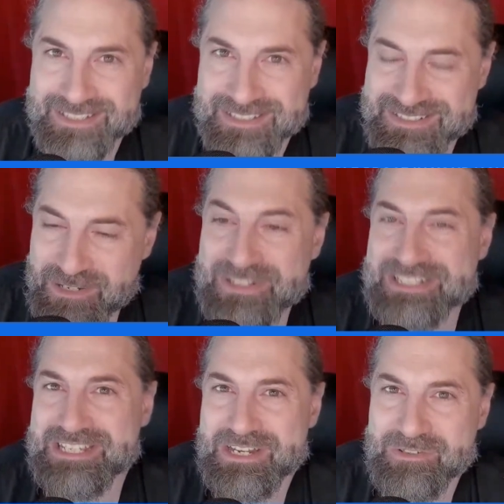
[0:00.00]
to
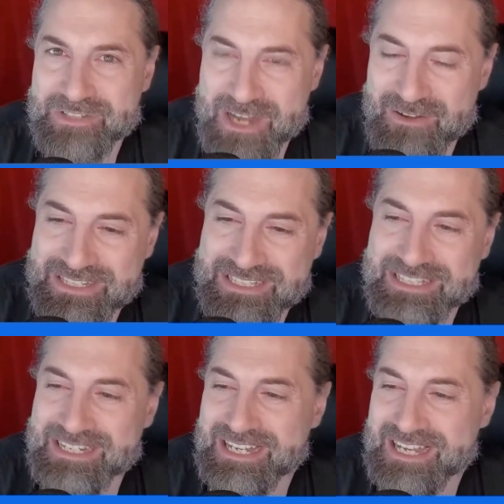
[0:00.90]
continue going
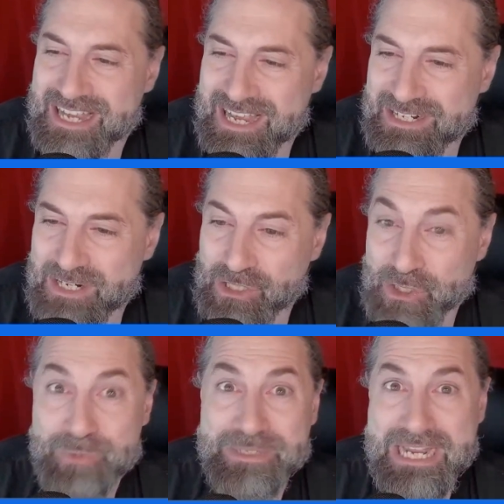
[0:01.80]
and
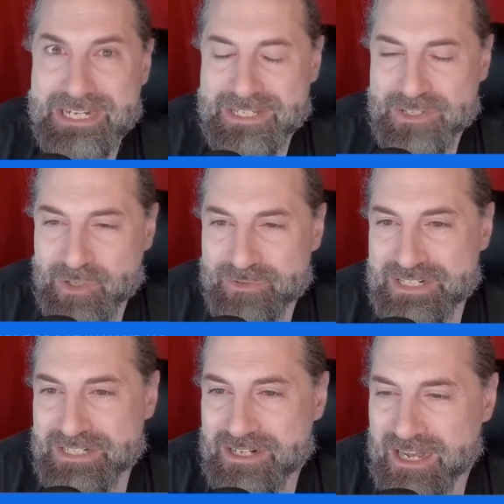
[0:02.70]
illuminating your
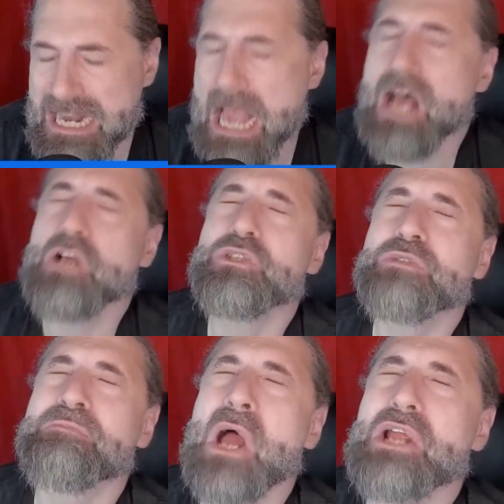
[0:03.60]
reader on how
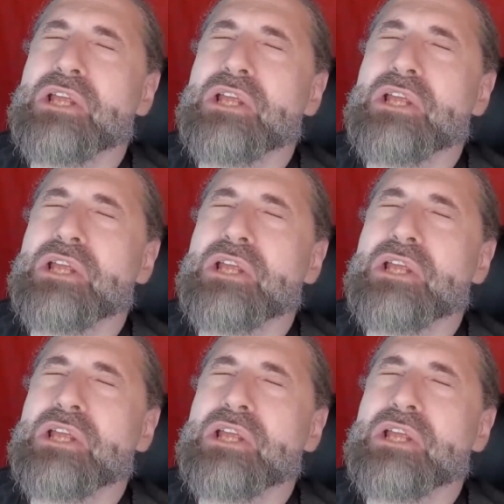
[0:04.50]
smart